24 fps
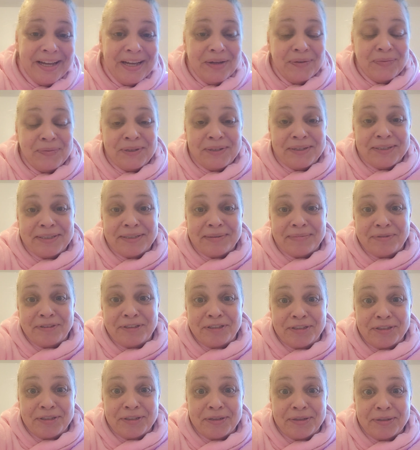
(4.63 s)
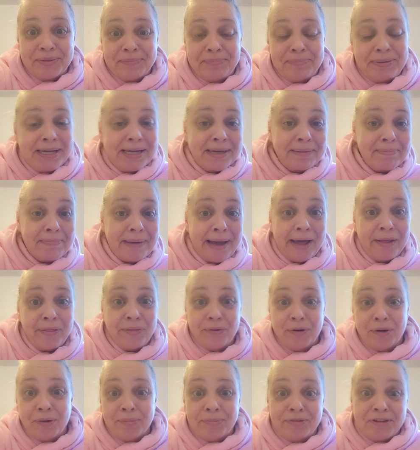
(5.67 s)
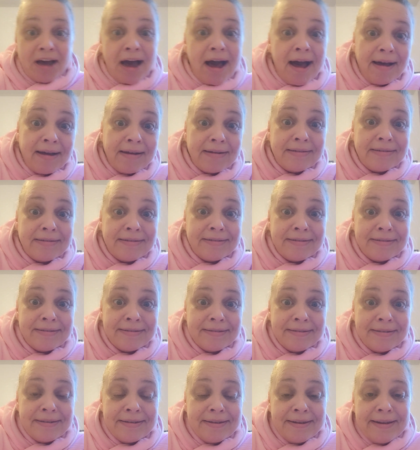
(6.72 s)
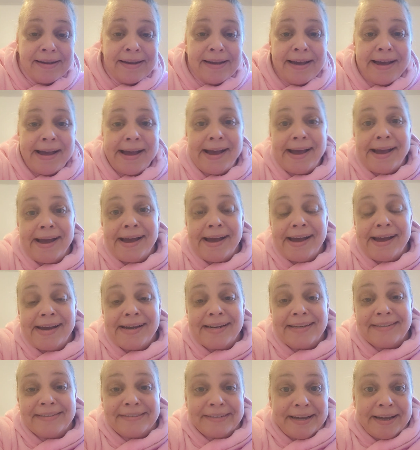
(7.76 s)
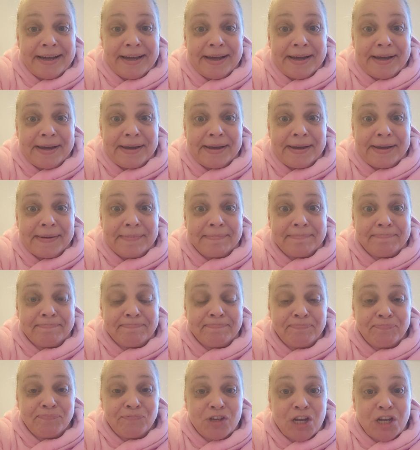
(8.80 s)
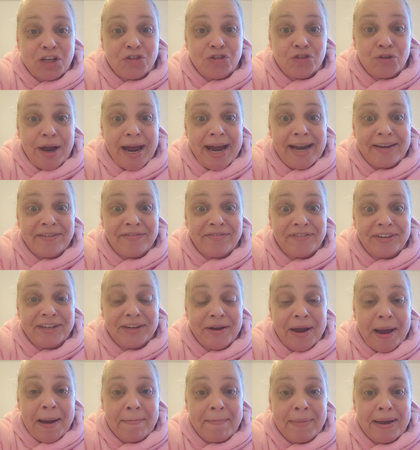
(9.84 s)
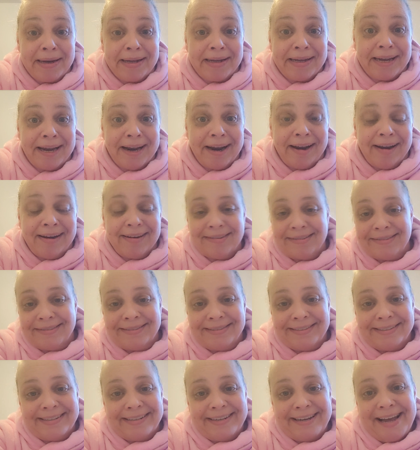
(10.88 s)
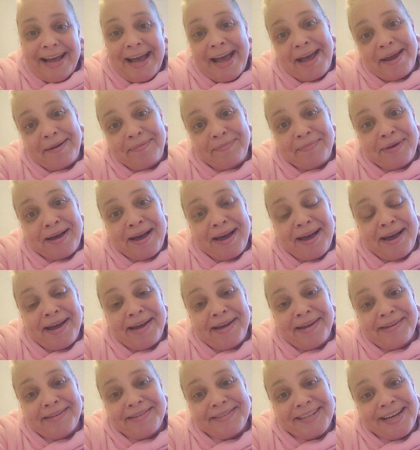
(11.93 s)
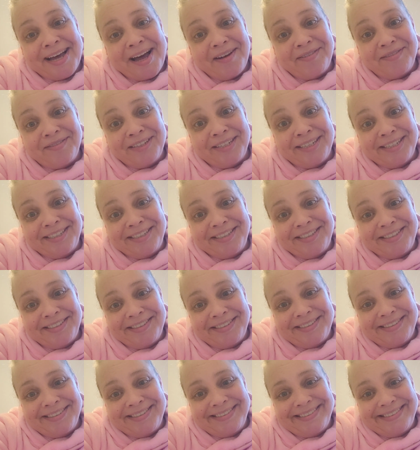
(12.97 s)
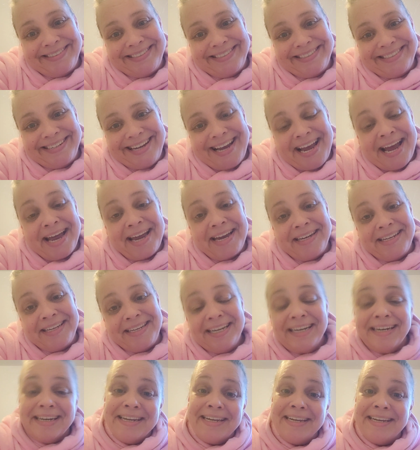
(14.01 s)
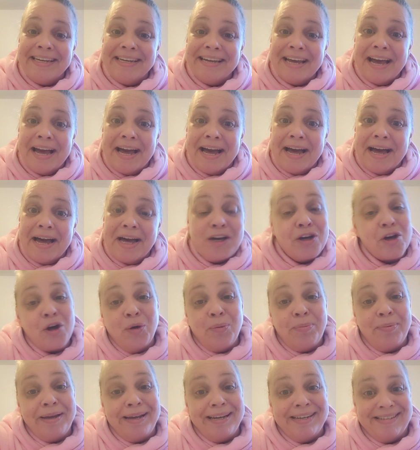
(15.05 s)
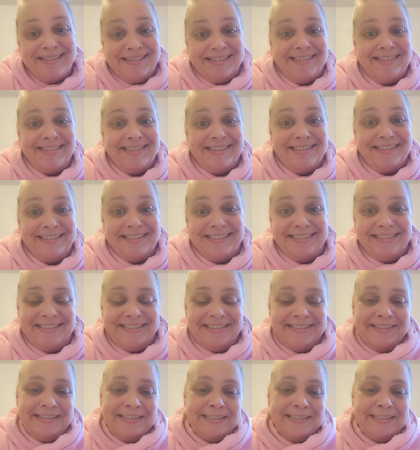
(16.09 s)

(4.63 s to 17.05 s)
Welcome to Pink Bathrobe Talks and trying to figure out Medicare and my coverage and getting copay assistance.